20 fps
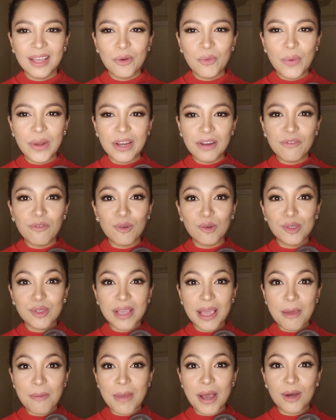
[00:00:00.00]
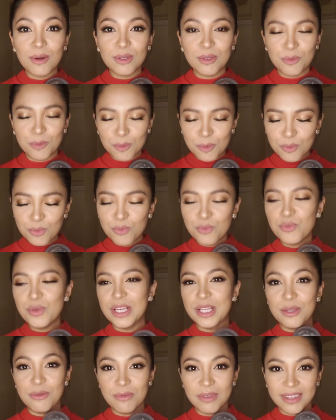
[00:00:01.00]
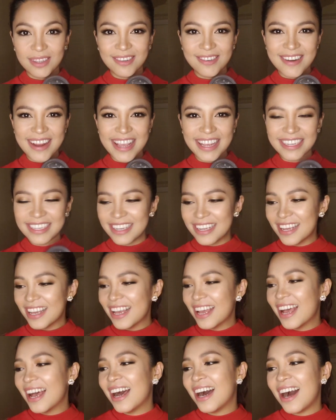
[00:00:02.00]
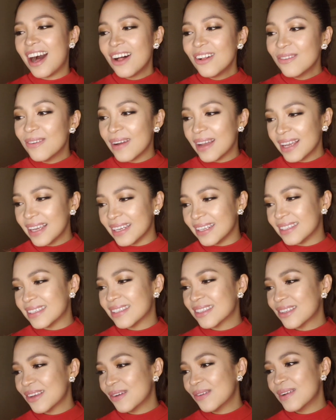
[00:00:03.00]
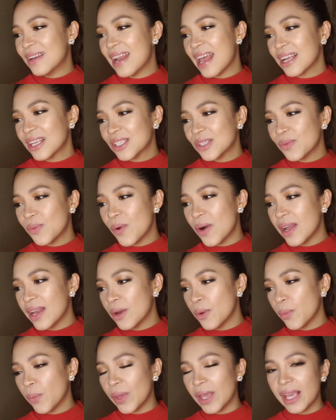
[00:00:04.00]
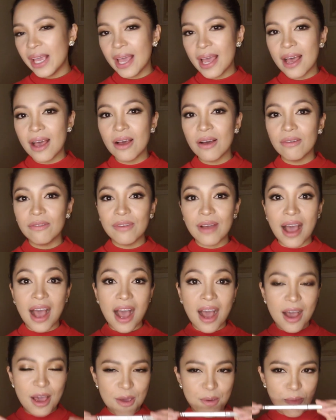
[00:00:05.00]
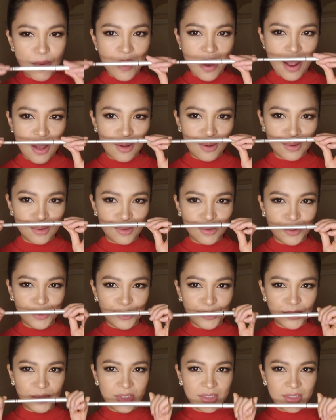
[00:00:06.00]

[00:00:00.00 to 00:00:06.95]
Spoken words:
when it first came out. It was really, really great. All right, so next one we have eyebrow